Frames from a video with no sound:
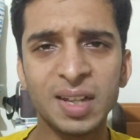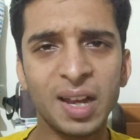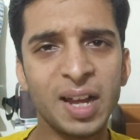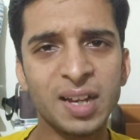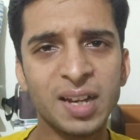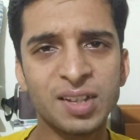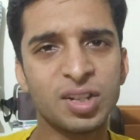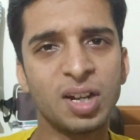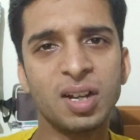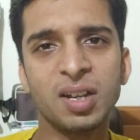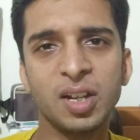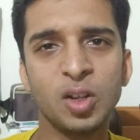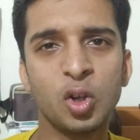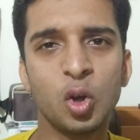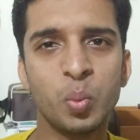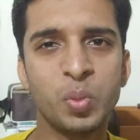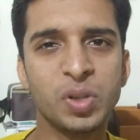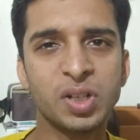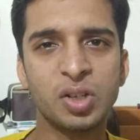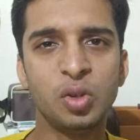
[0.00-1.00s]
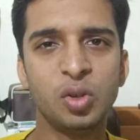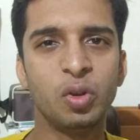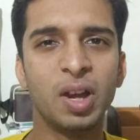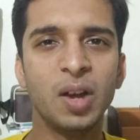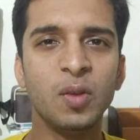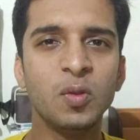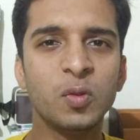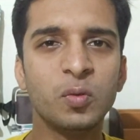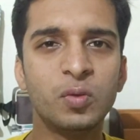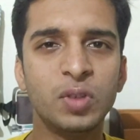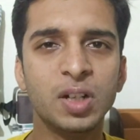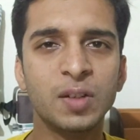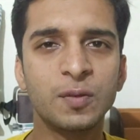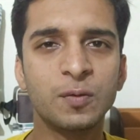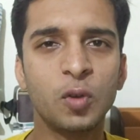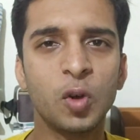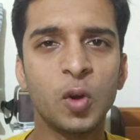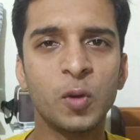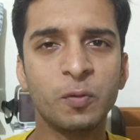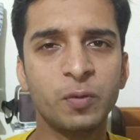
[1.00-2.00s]
At starting, obviously you have to work
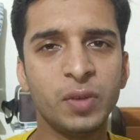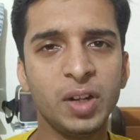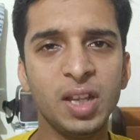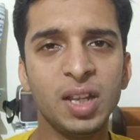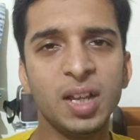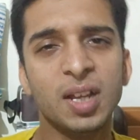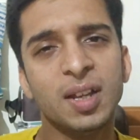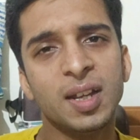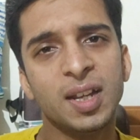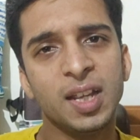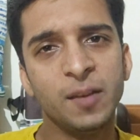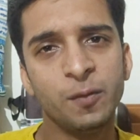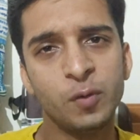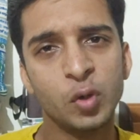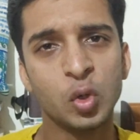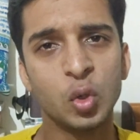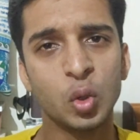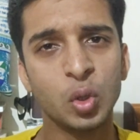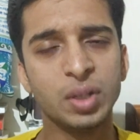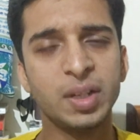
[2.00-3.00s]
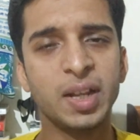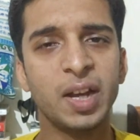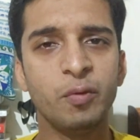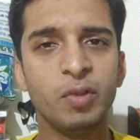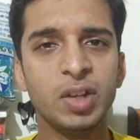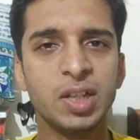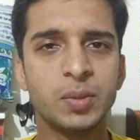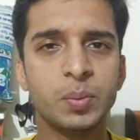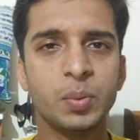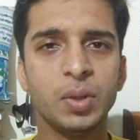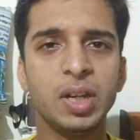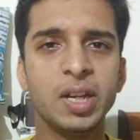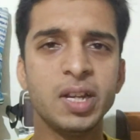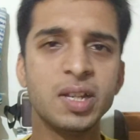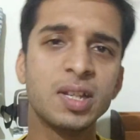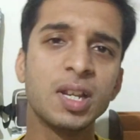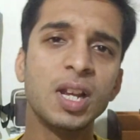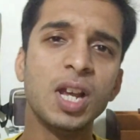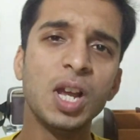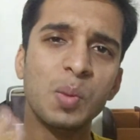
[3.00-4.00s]
for free if you don't have
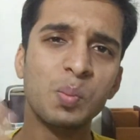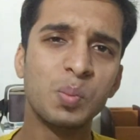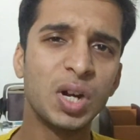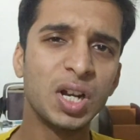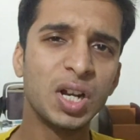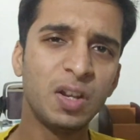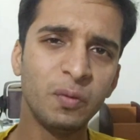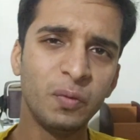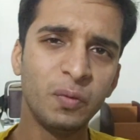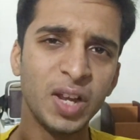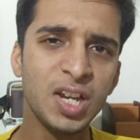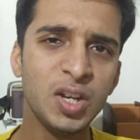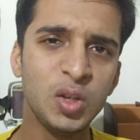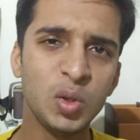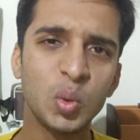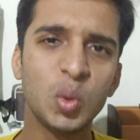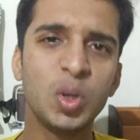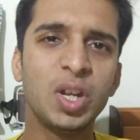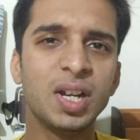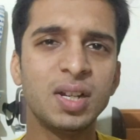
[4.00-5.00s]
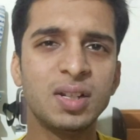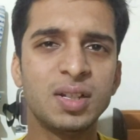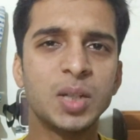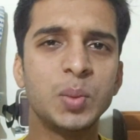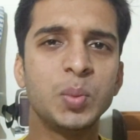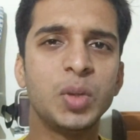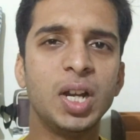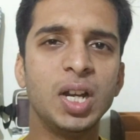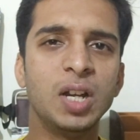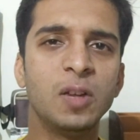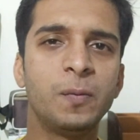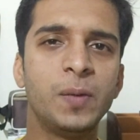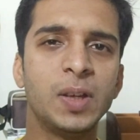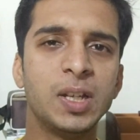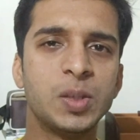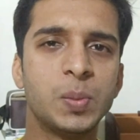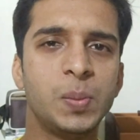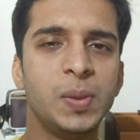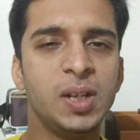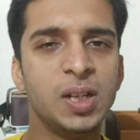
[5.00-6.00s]
experience, but when you get some kind of
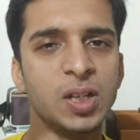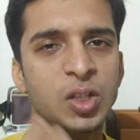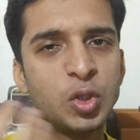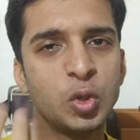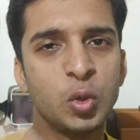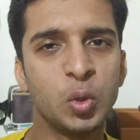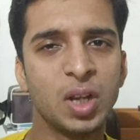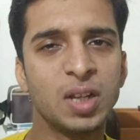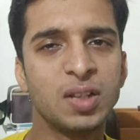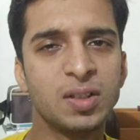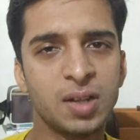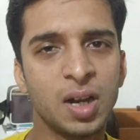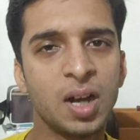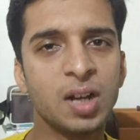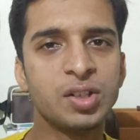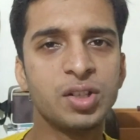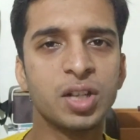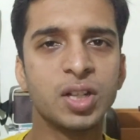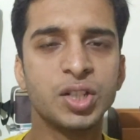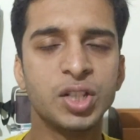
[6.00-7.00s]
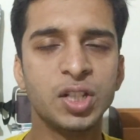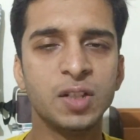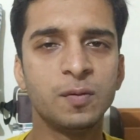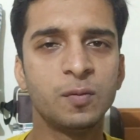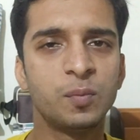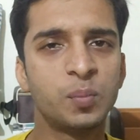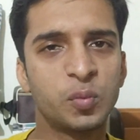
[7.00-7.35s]
experience, you can start charging